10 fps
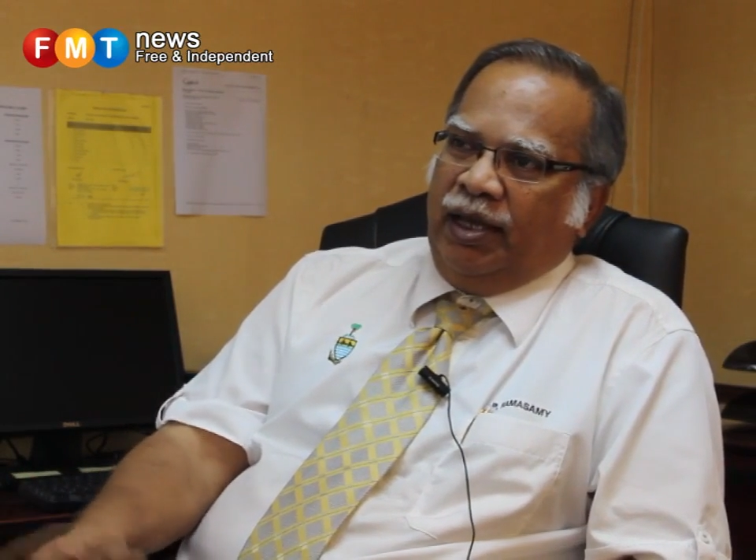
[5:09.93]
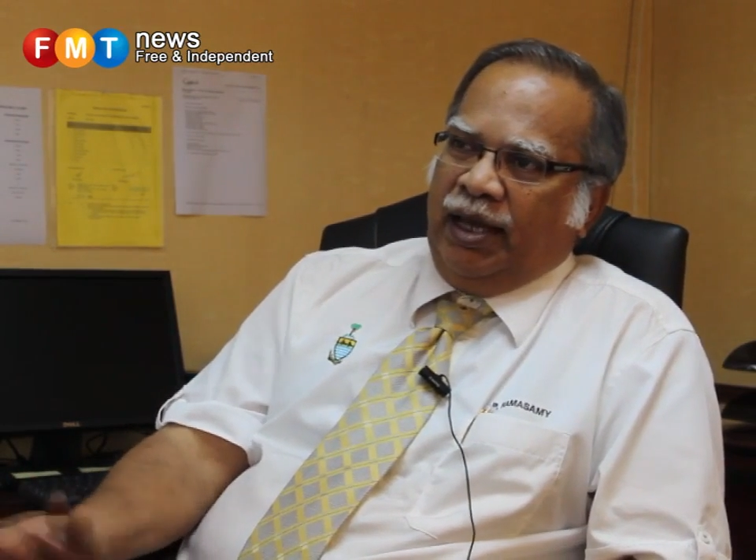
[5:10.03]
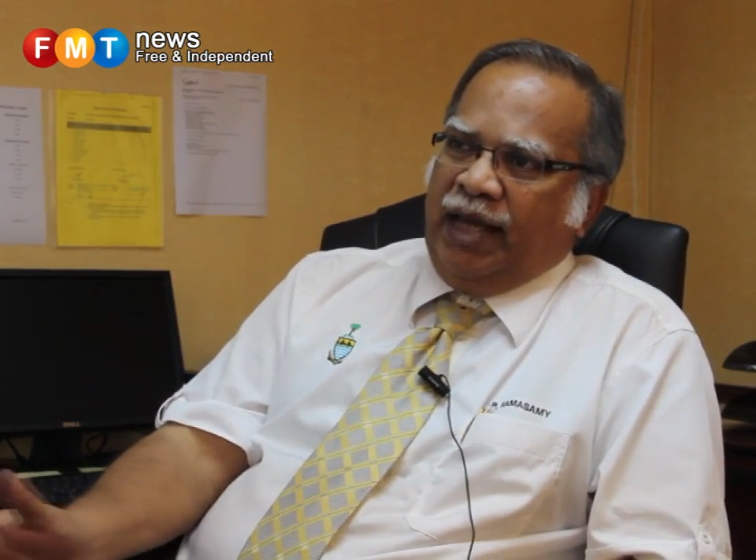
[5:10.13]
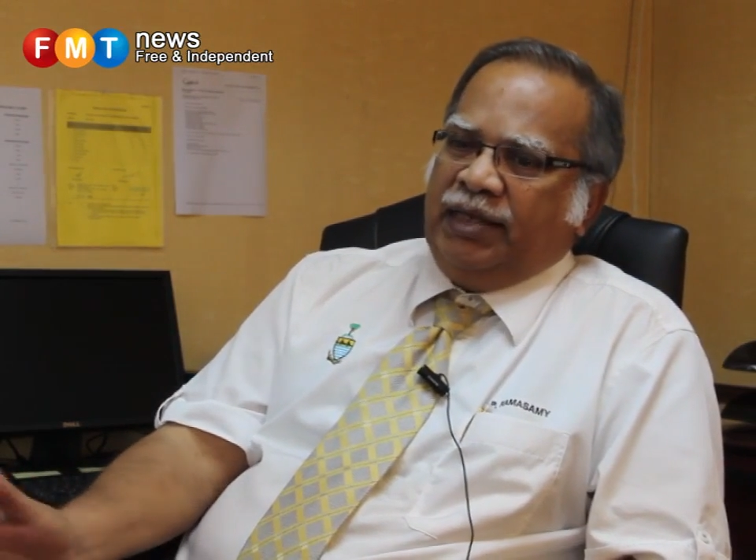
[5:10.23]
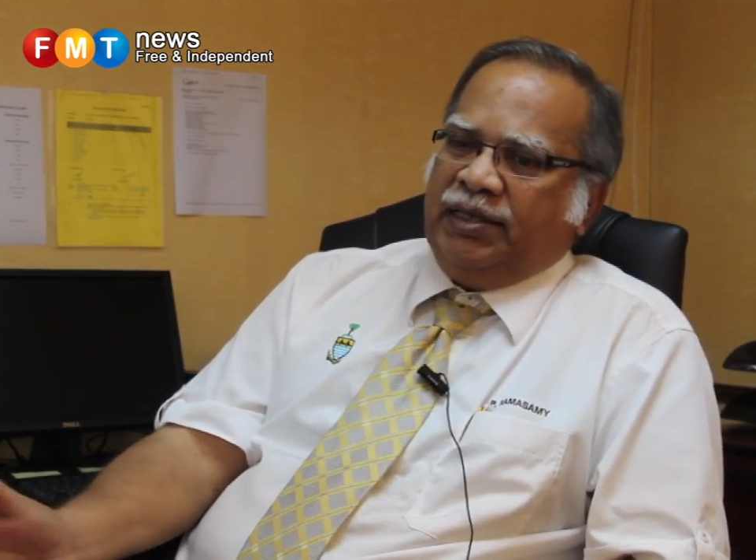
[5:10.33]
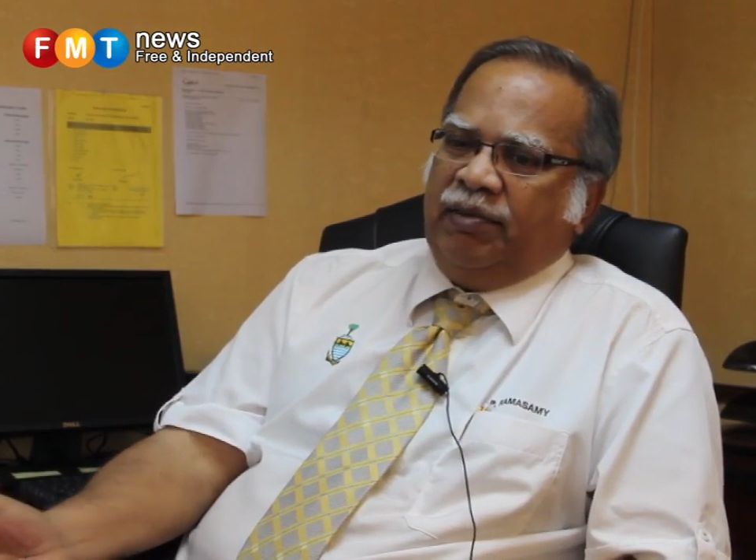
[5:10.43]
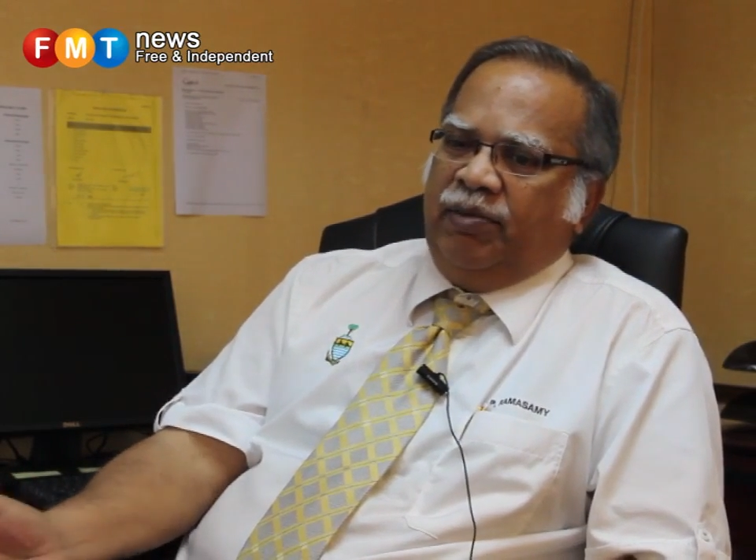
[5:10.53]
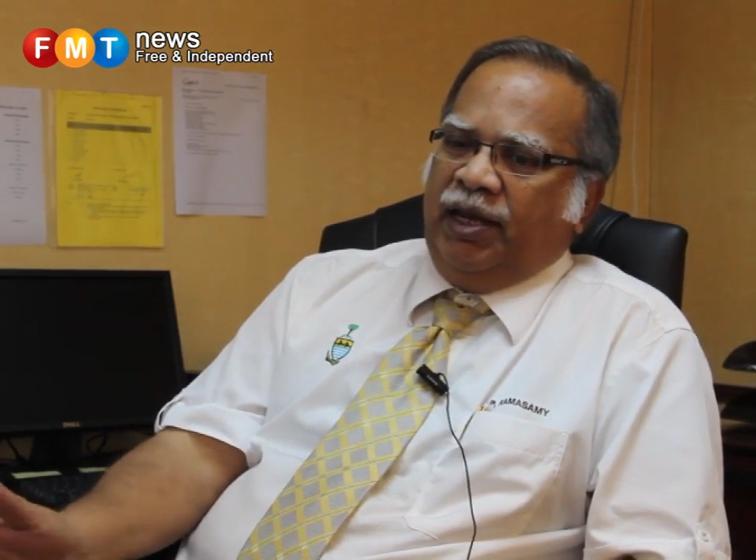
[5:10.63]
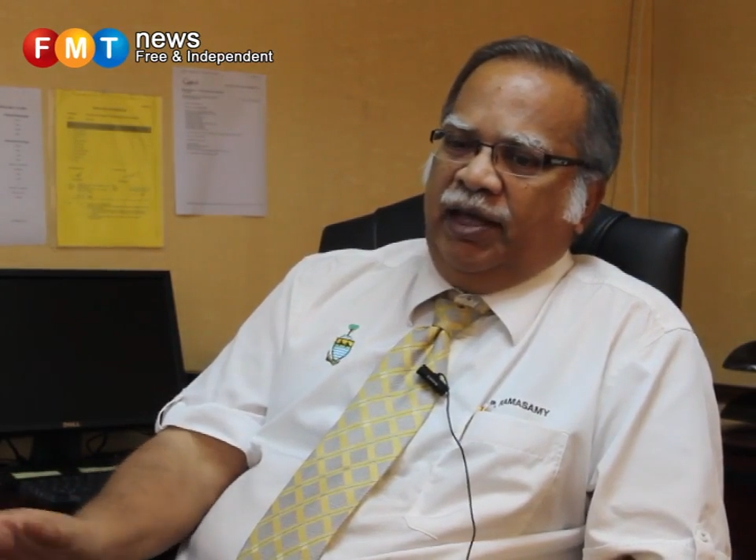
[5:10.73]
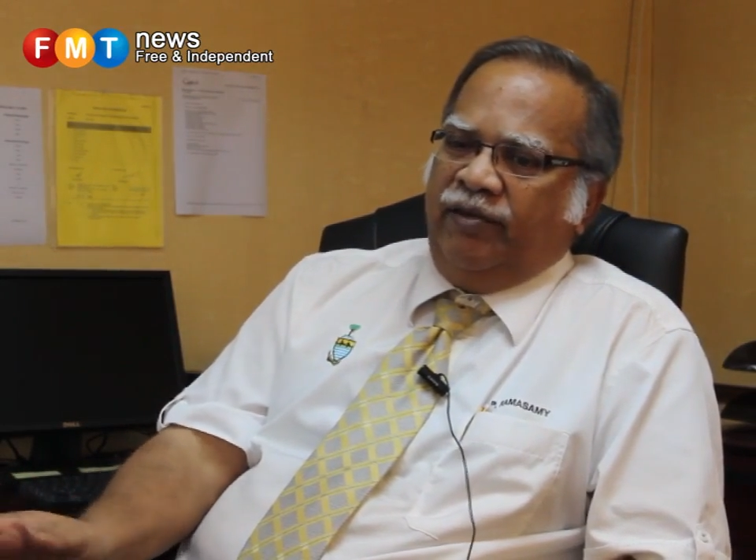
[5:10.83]
And I still
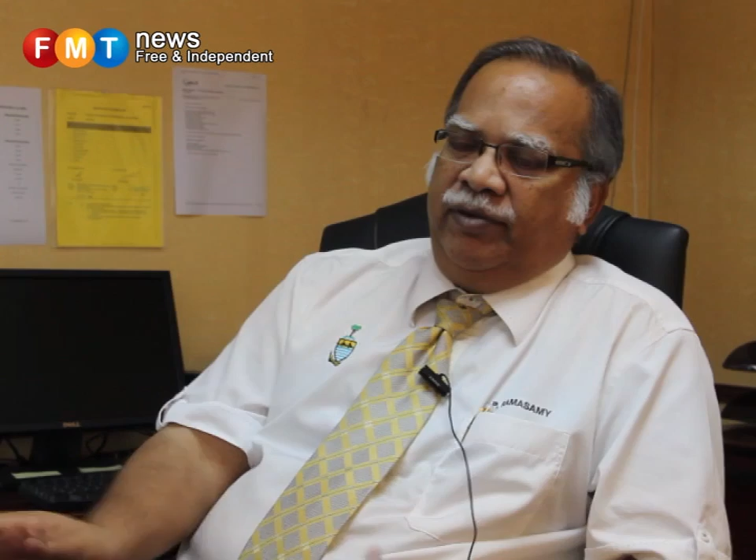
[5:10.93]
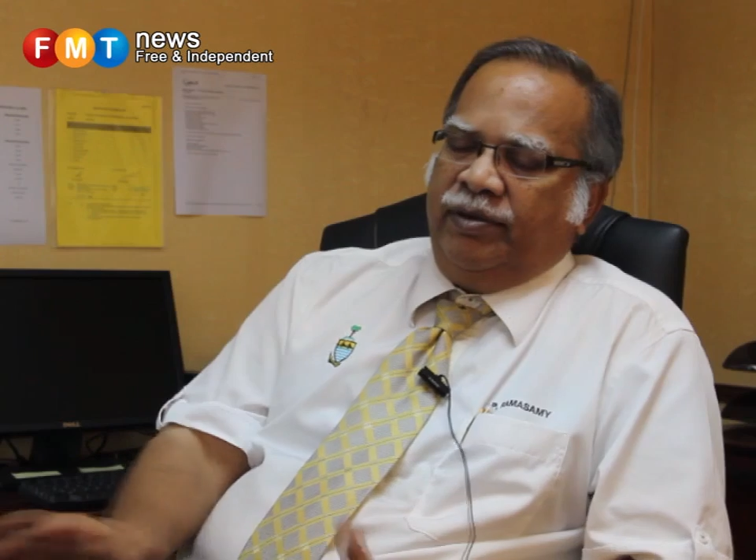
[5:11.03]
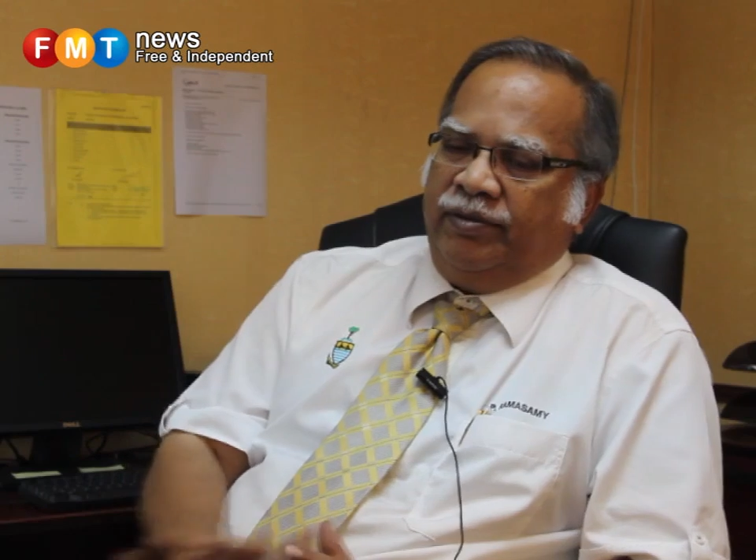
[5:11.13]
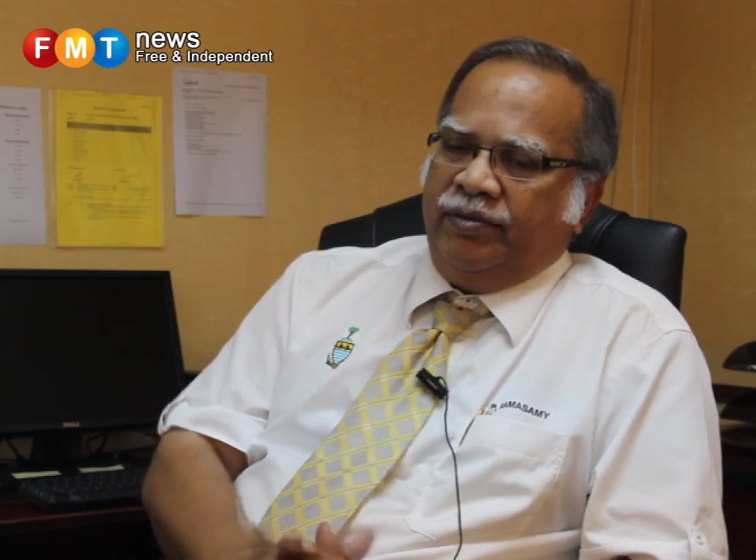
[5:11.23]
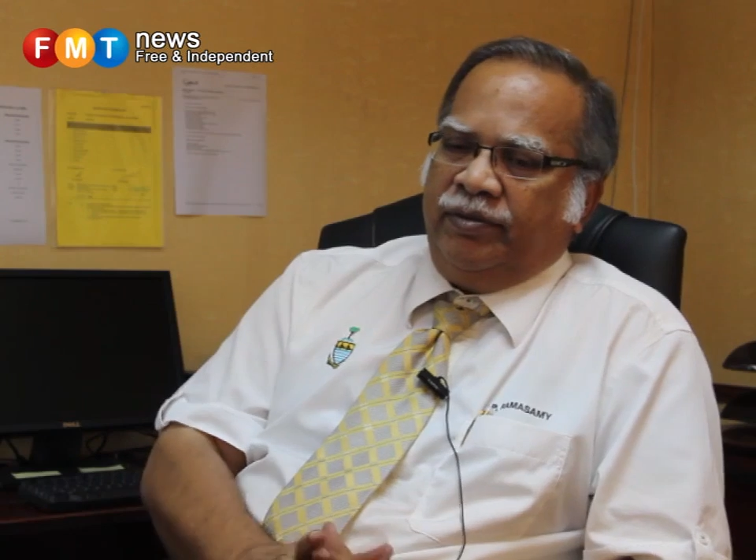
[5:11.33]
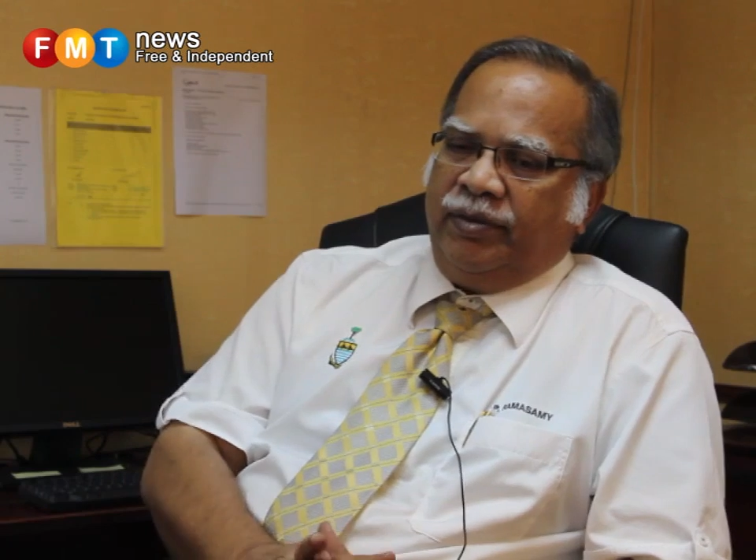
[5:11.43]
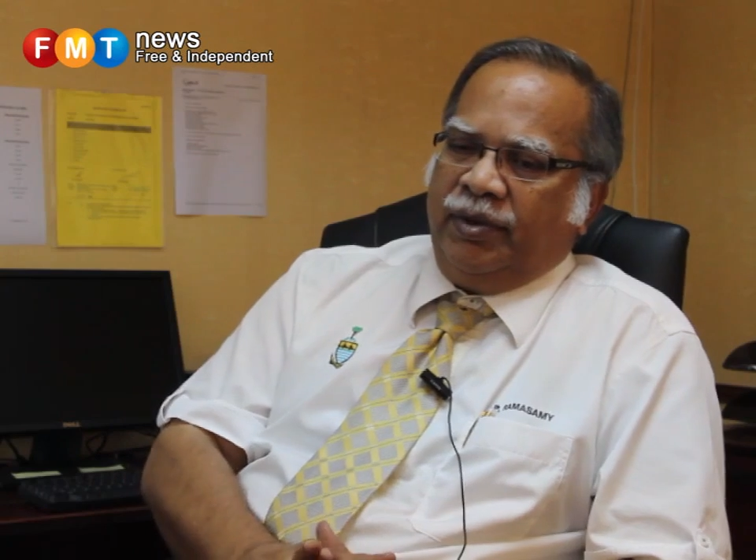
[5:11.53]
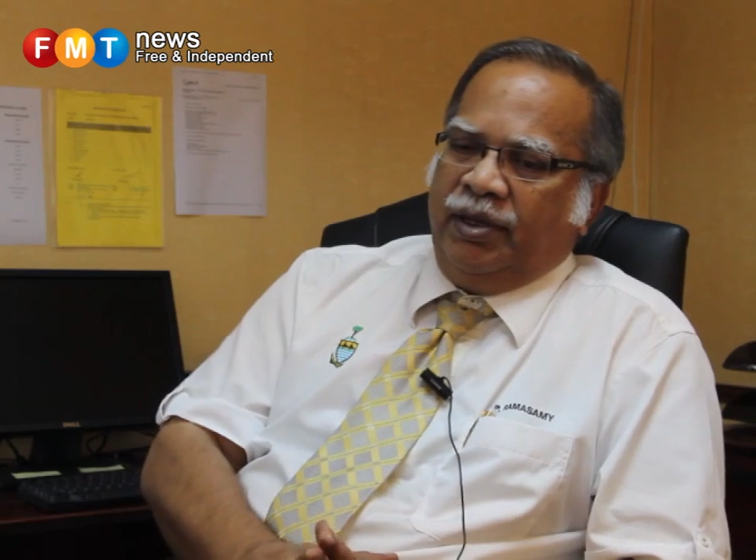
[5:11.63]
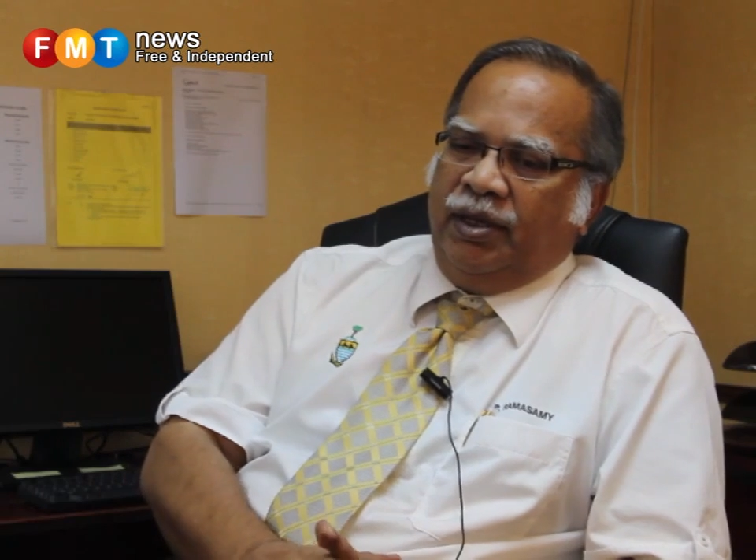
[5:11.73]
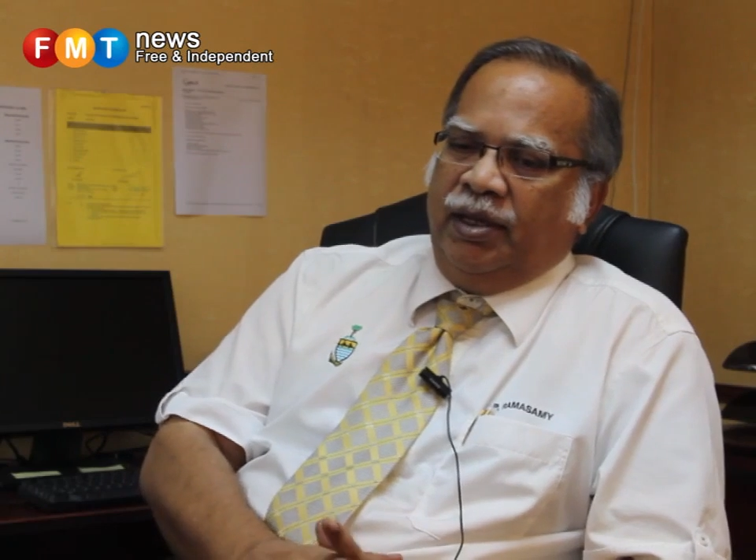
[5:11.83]
believe,
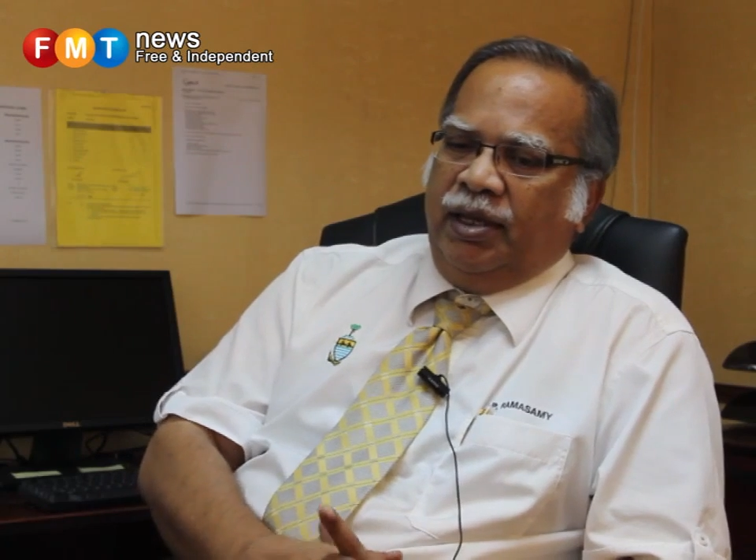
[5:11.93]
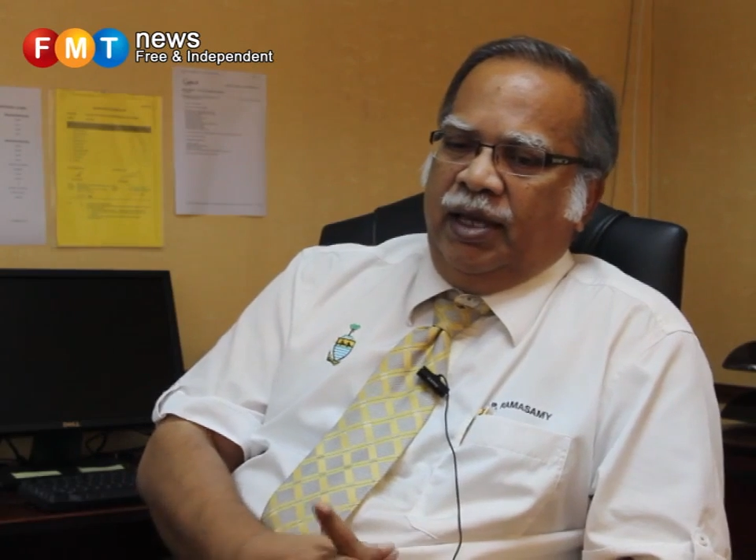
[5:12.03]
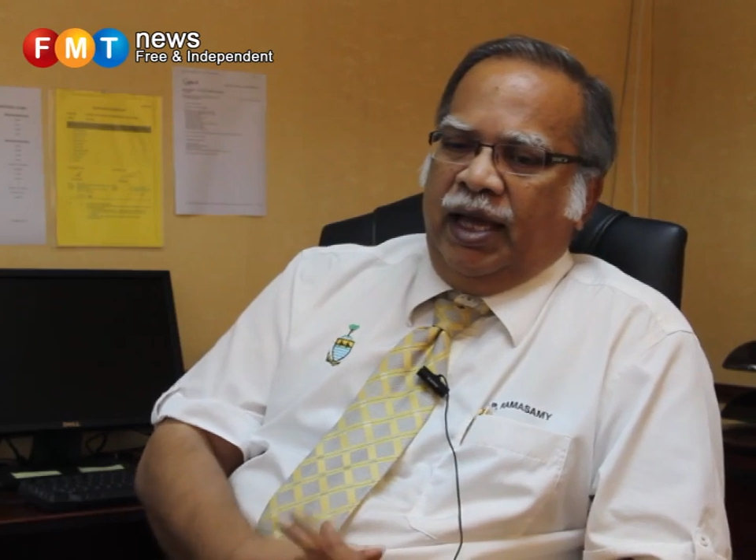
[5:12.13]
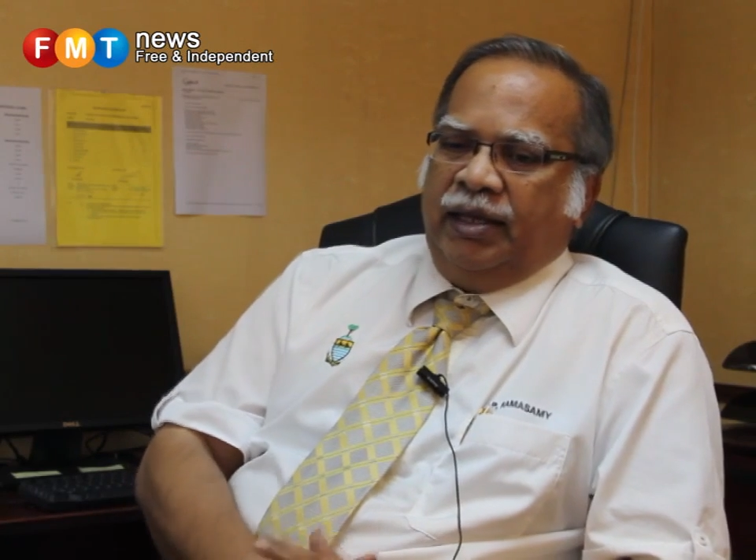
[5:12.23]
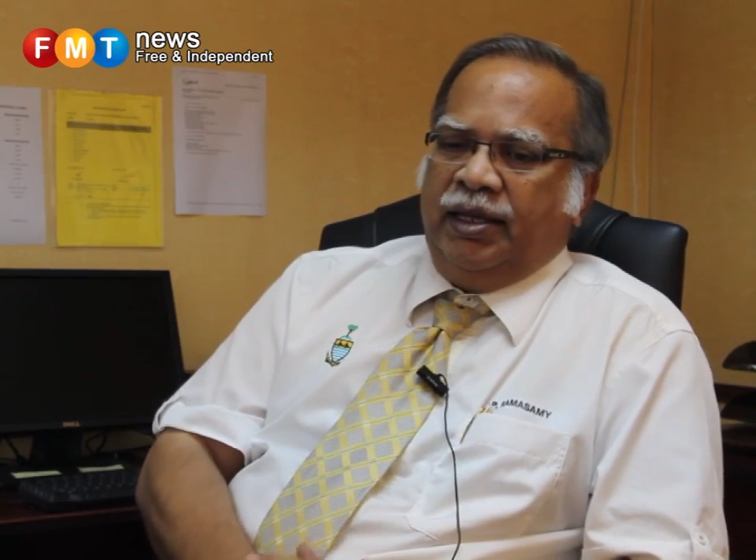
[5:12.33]
I